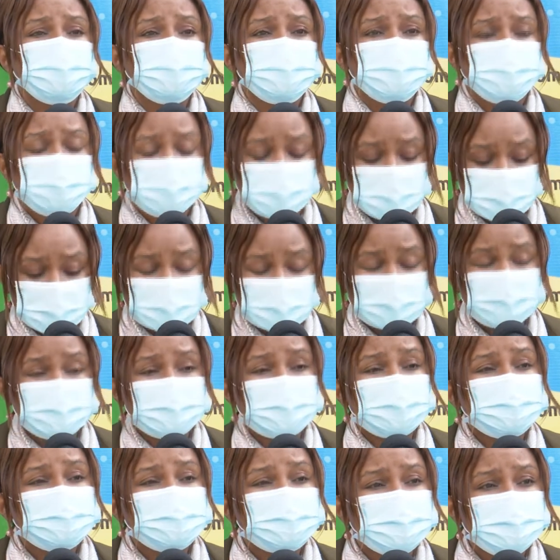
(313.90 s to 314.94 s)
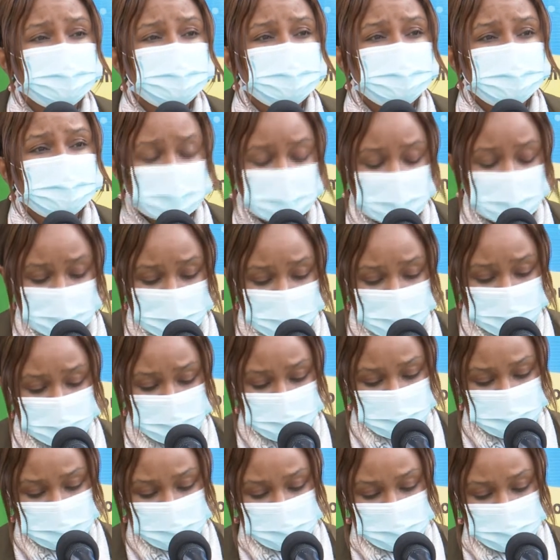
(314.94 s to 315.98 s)
to the testing in the
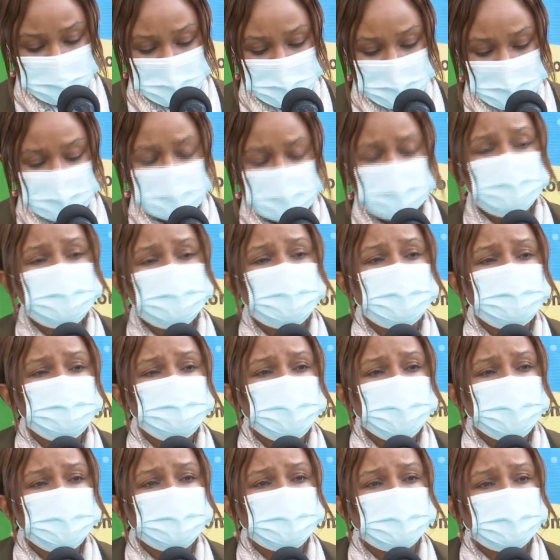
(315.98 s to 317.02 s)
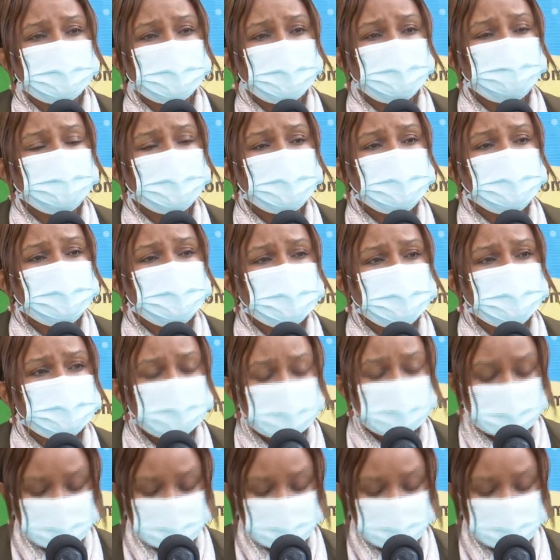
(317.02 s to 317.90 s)
country in terms of the numbers tested